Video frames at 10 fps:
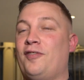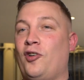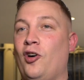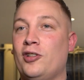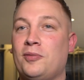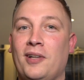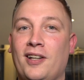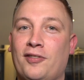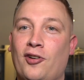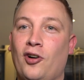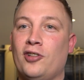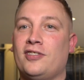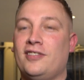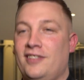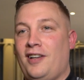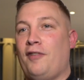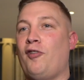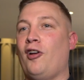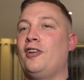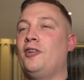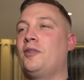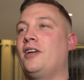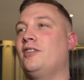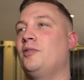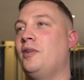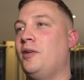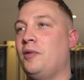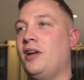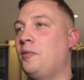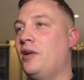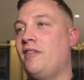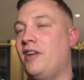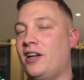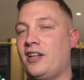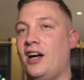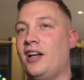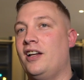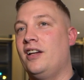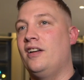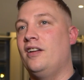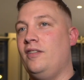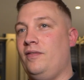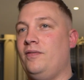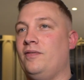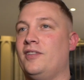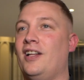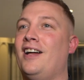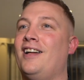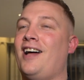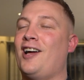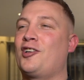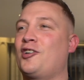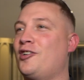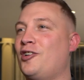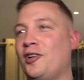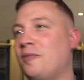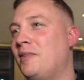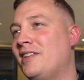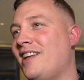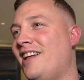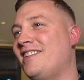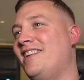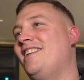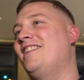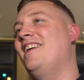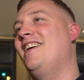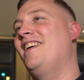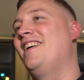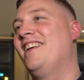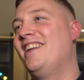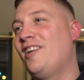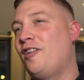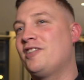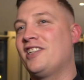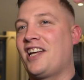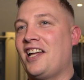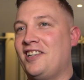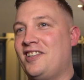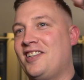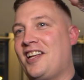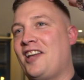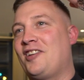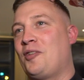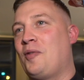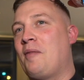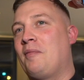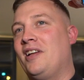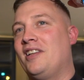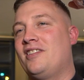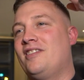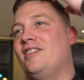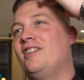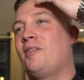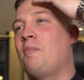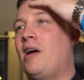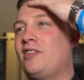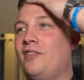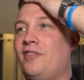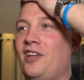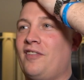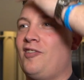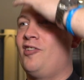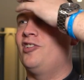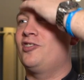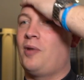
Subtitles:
Of course, mate. Of course, I follow Newcastle whenever I can, and I couldn't miss last night. Obviously, getting to Wembley, it's a massive thing for us.